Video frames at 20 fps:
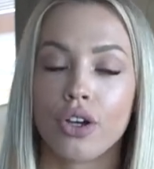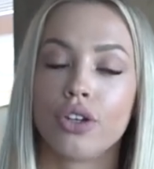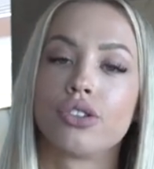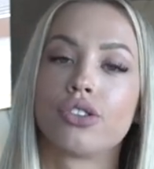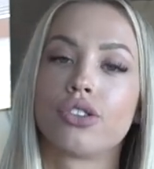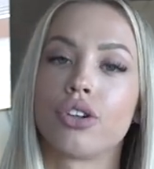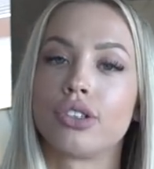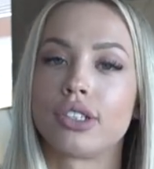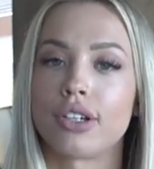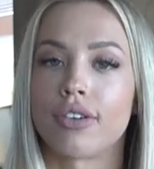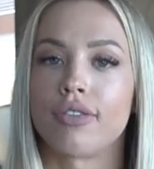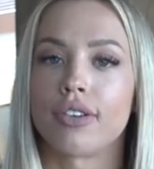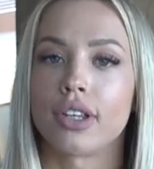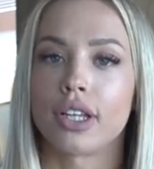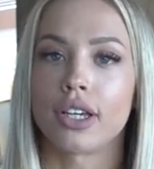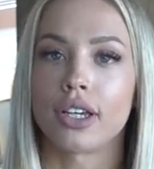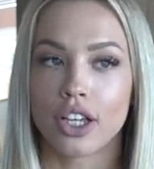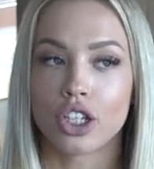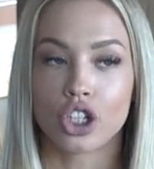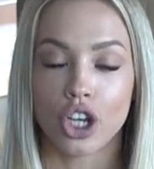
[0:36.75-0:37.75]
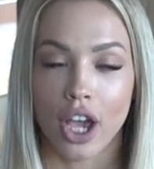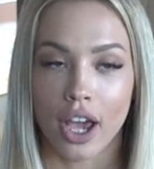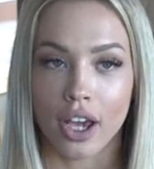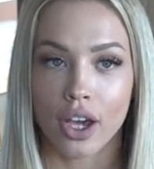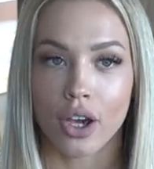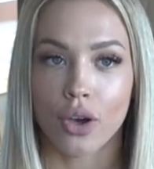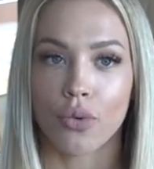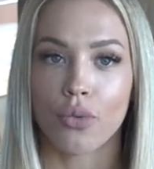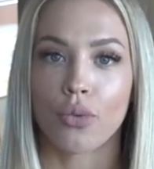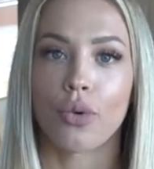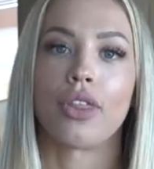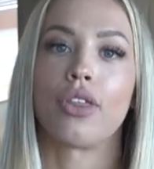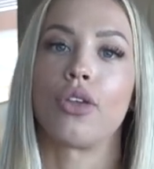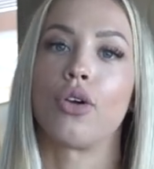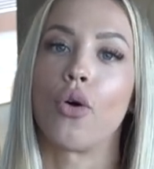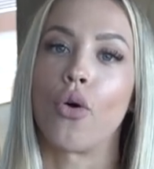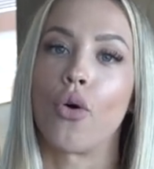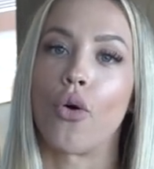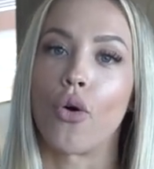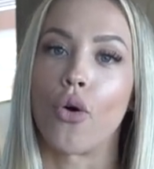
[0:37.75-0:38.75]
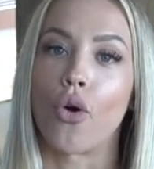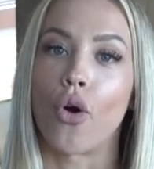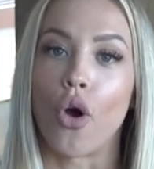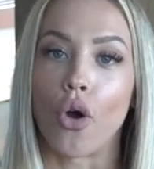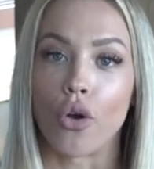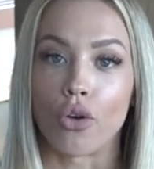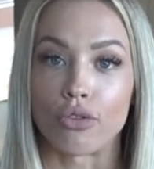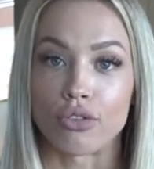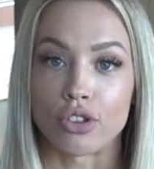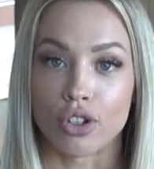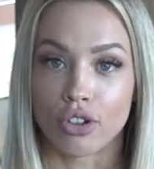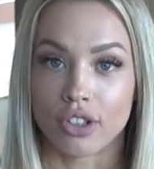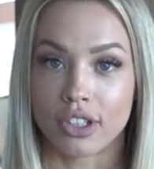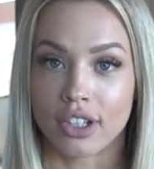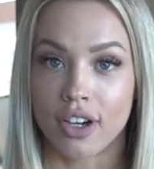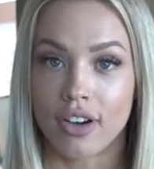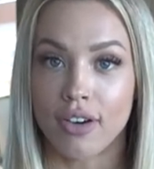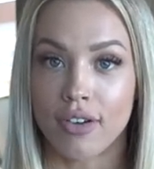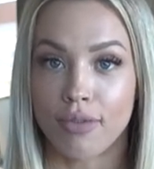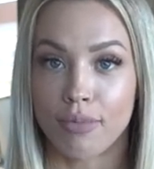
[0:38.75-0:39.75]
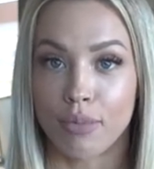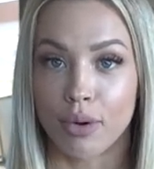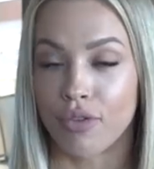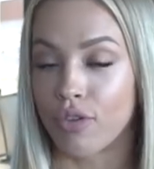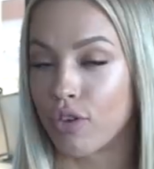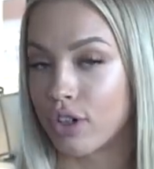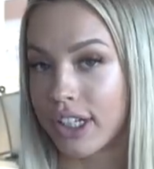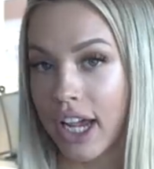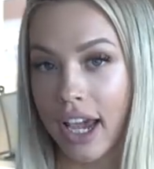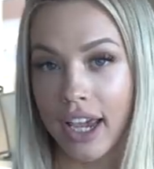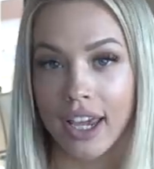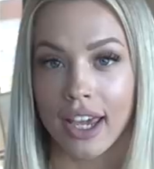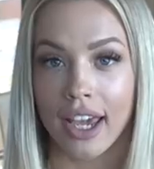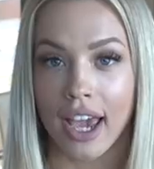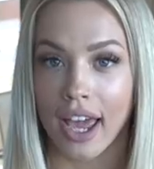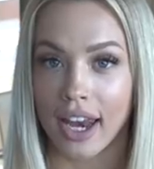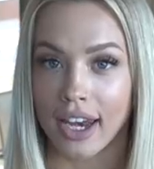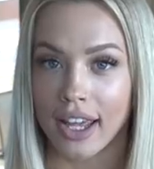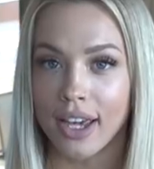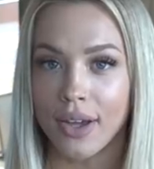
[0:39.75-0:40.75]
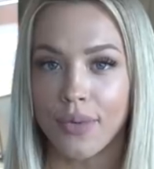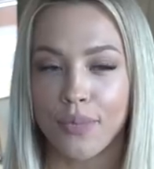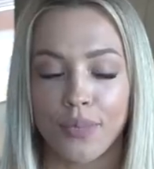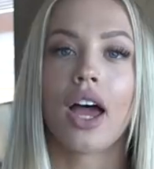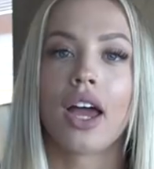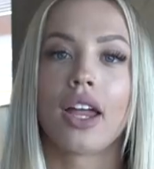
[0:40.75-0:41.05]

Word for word: So definitely check with your own doctor before taking any.